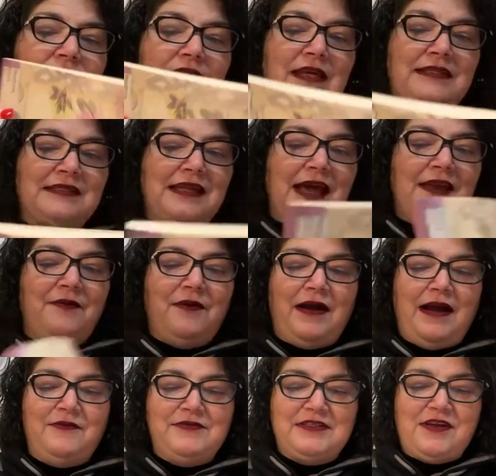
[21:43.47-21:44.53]
That's kind of where I
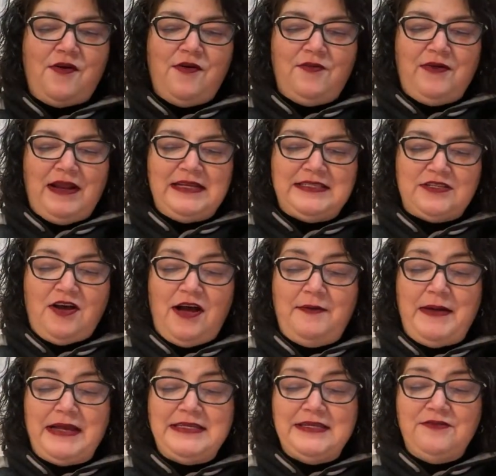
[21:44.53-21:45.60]
was going when I saw them.
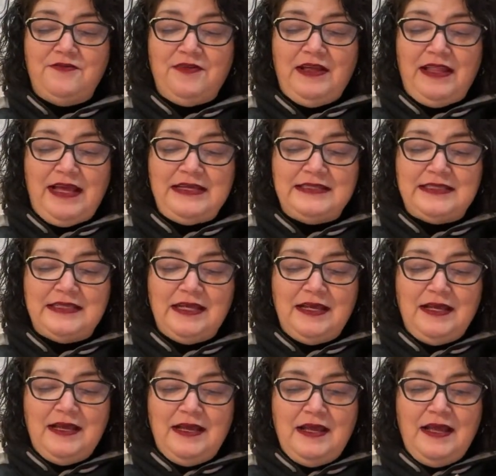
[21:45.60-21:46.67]
I didn't realize
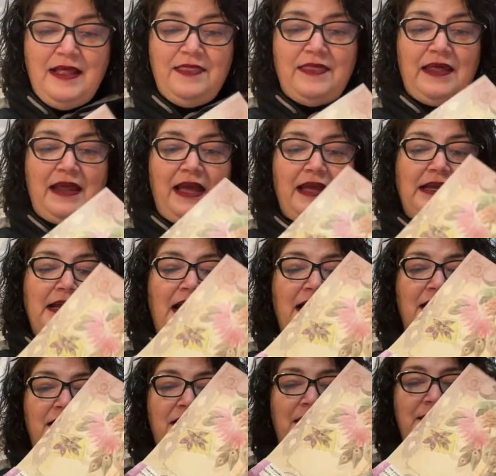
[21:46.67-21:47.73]
that I got,
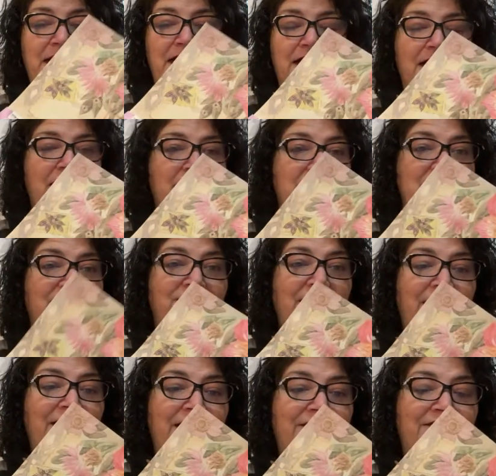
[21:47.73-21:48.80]
I mean, it's
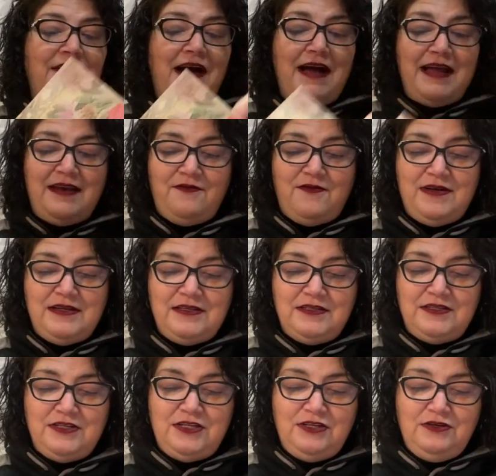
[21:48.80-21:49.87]
very fine. One,
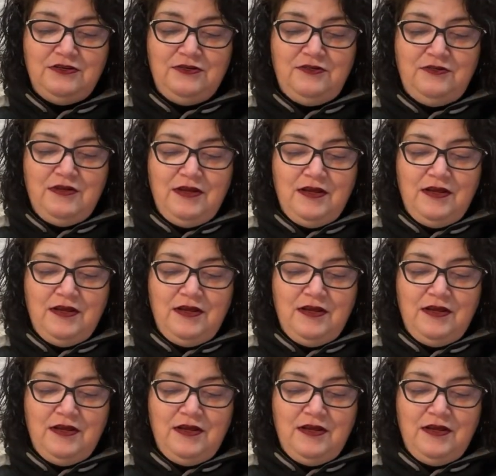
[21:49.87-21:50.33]
two,